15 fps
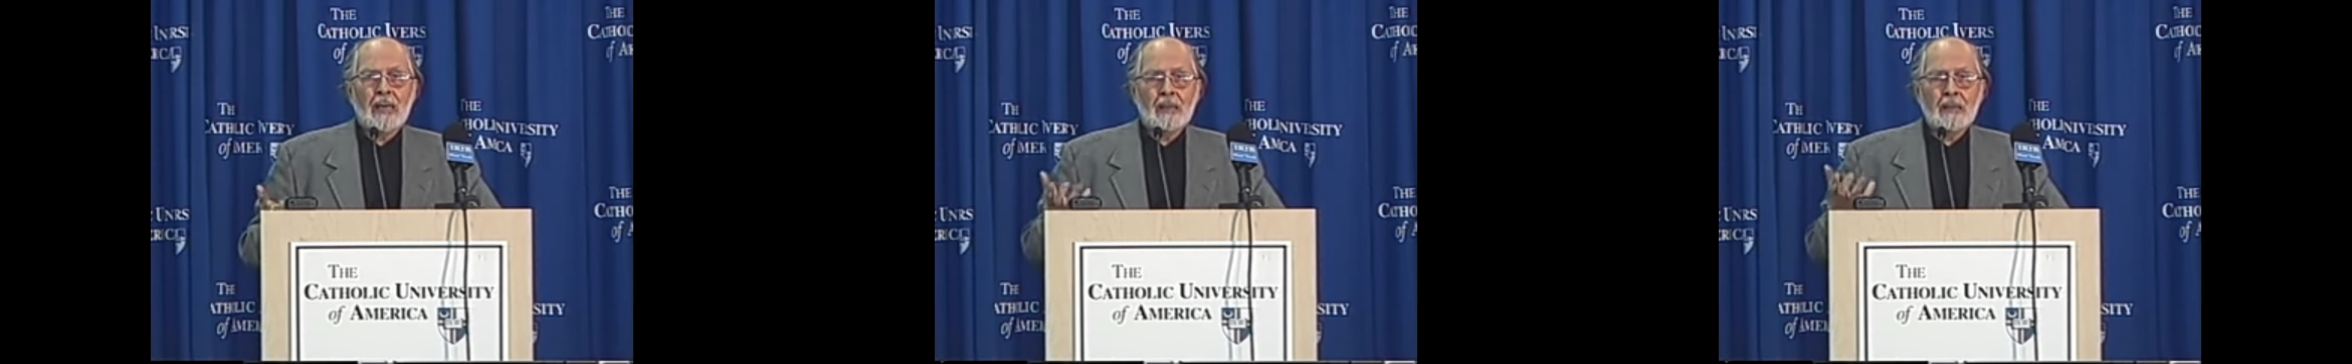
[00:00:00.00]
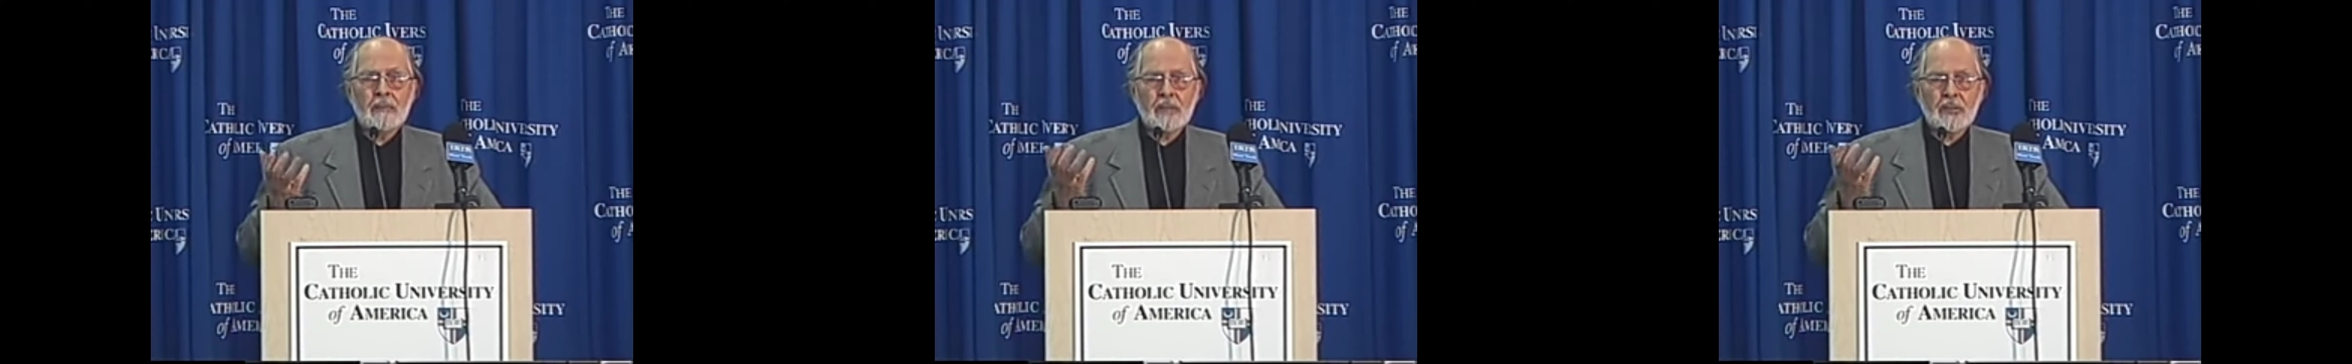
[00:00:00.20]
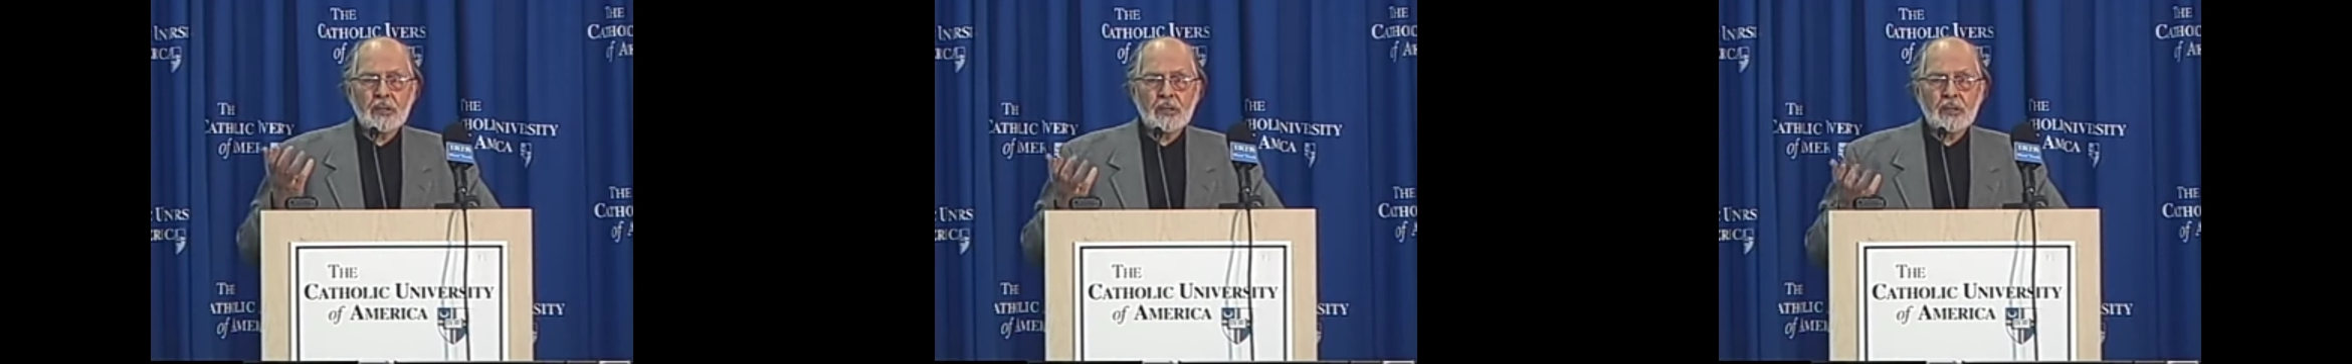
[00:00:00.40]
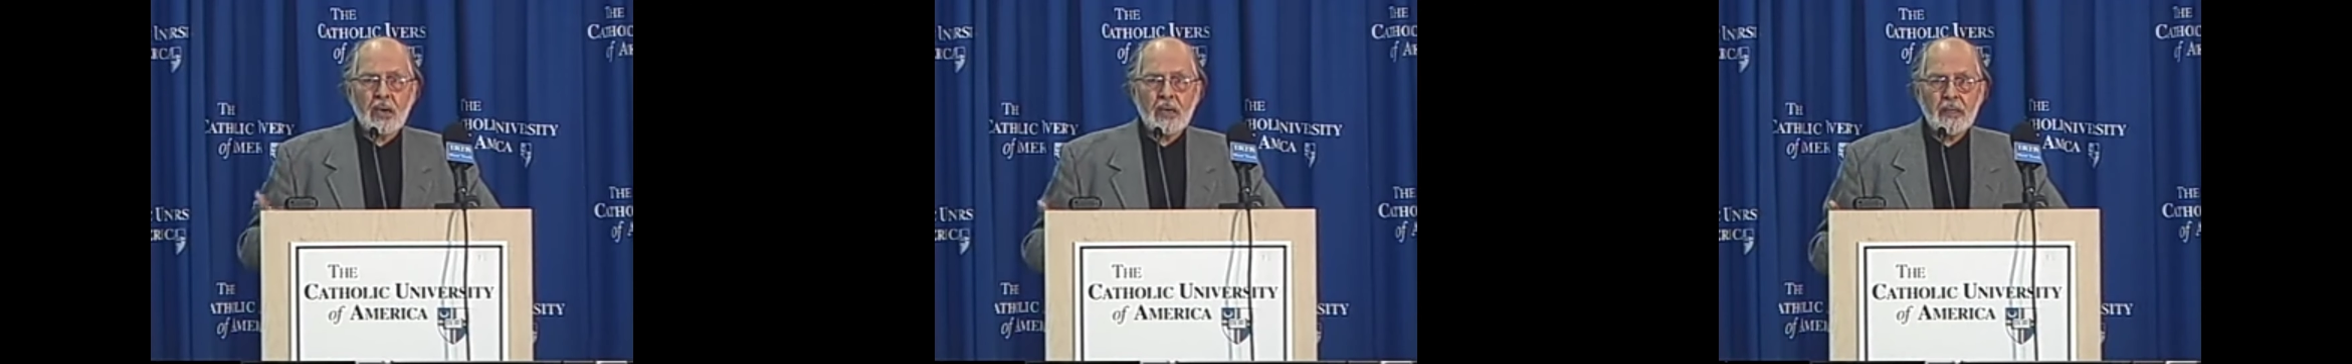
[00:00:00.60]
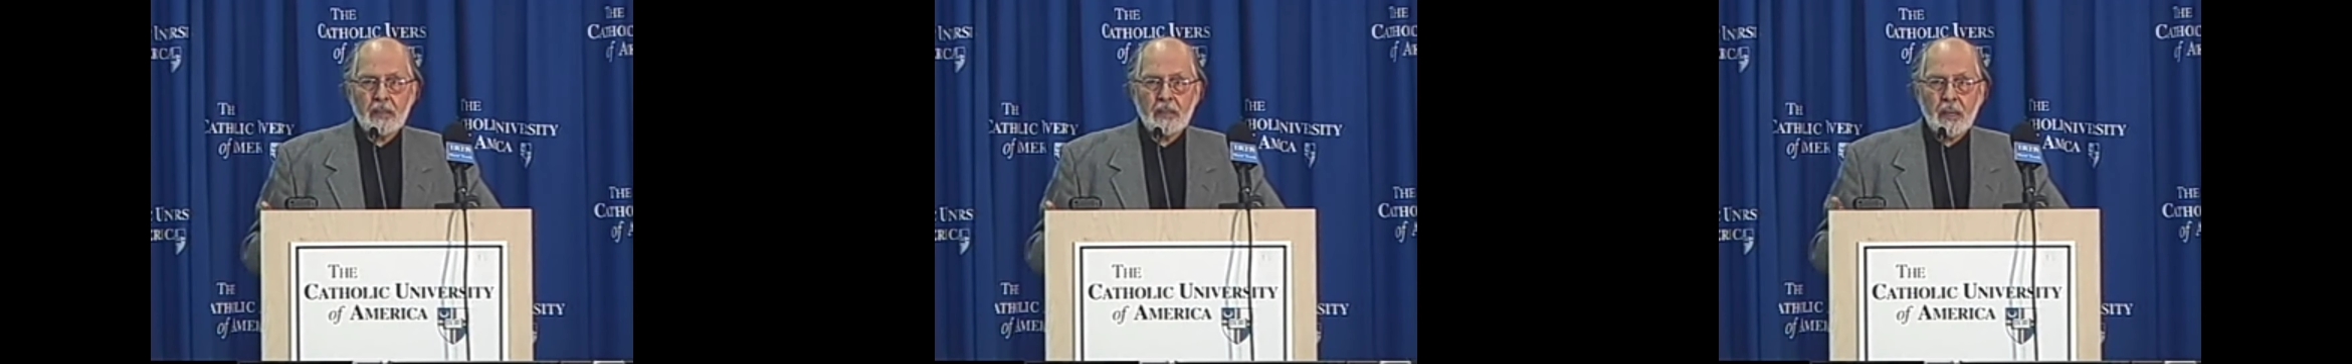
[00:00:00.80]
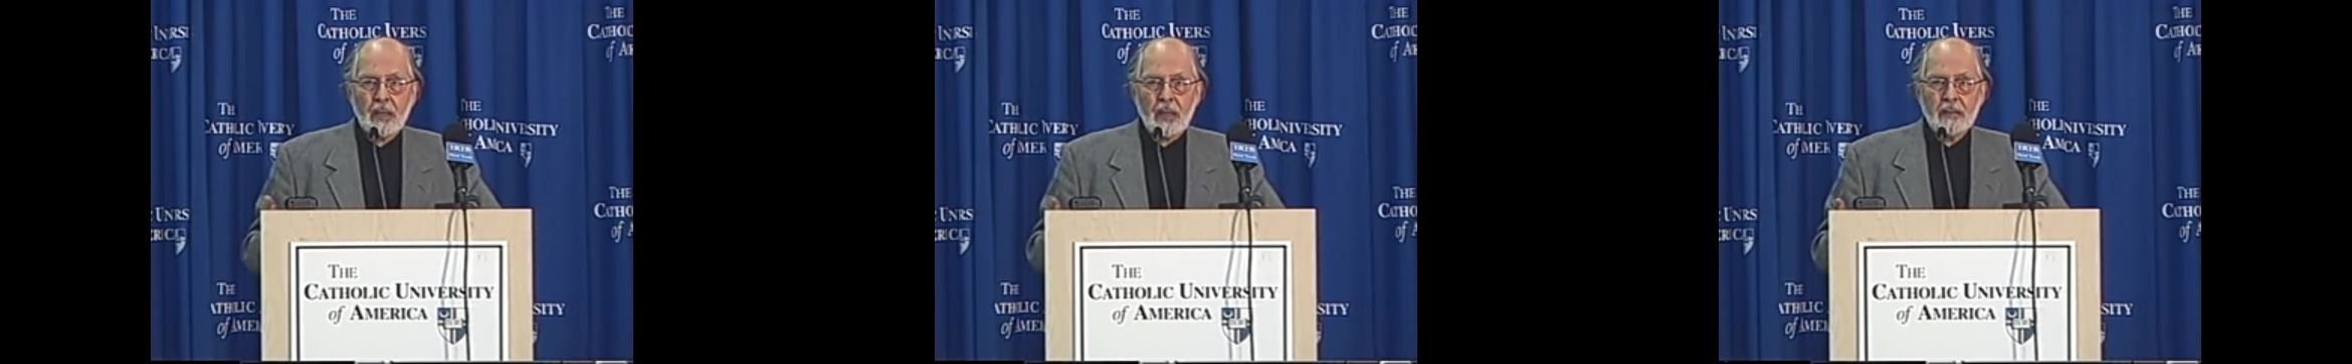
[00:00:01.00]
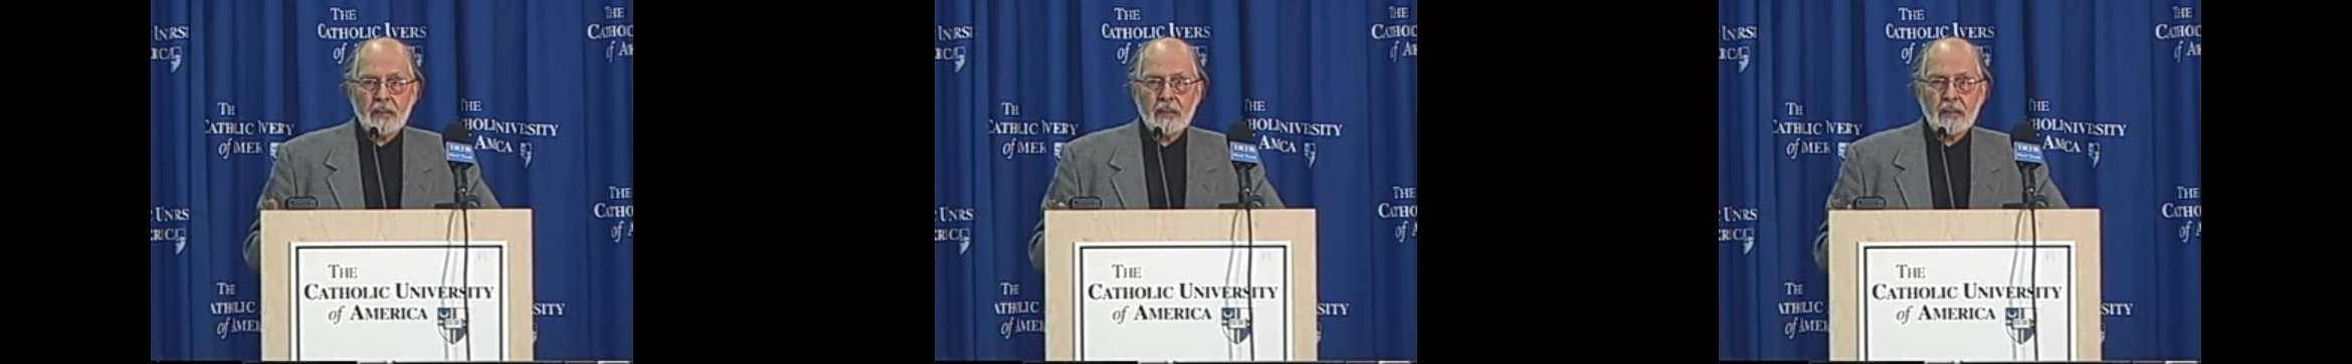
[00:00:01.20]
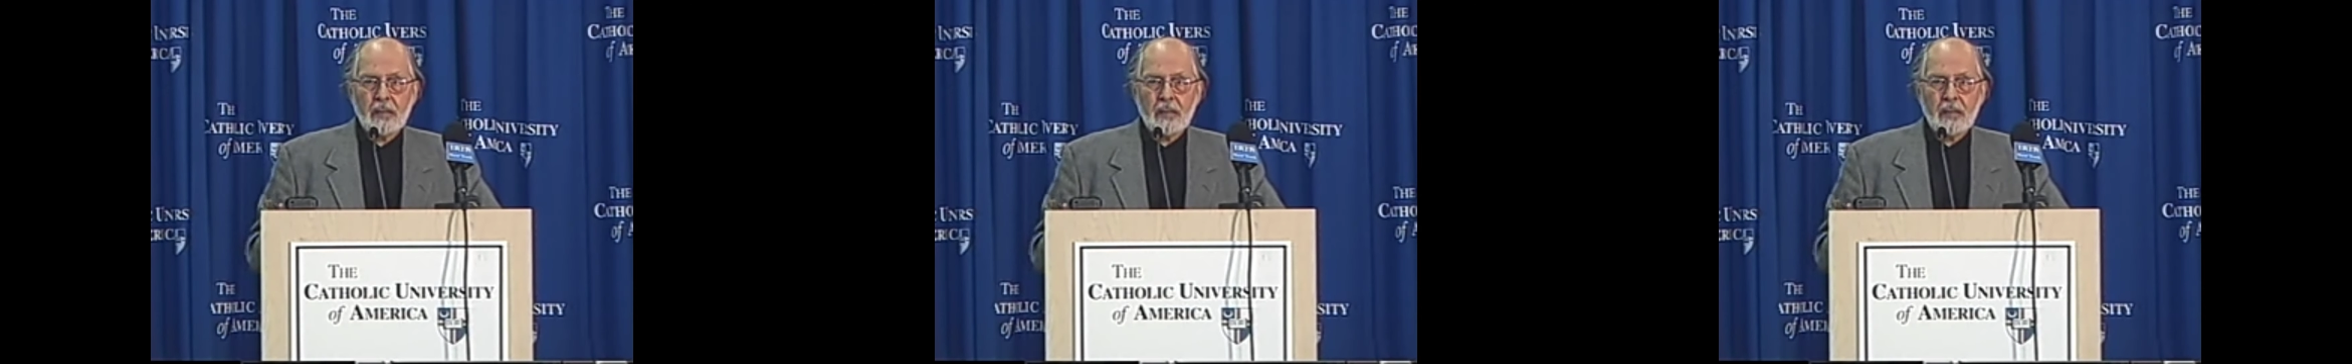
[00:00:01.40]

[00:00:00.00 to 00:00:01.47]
presiding idea